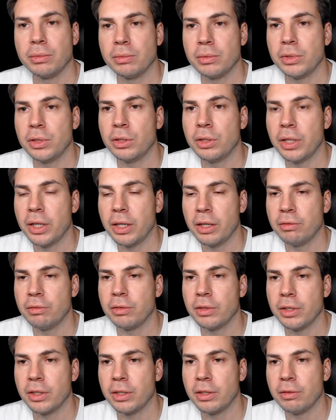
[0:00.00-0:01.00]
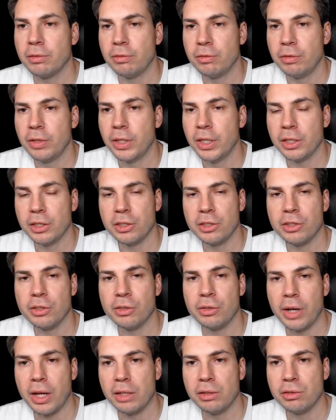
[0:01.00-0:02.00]
You have finished
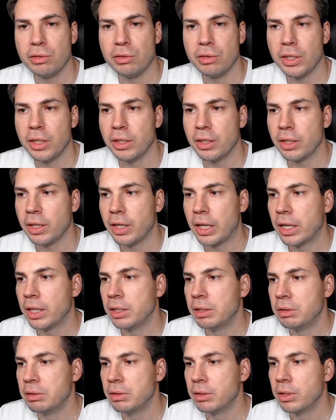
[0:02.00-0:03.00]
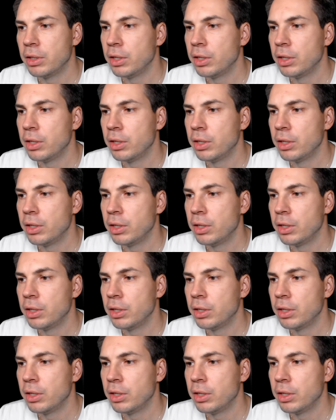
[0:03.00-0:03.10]
your entry, and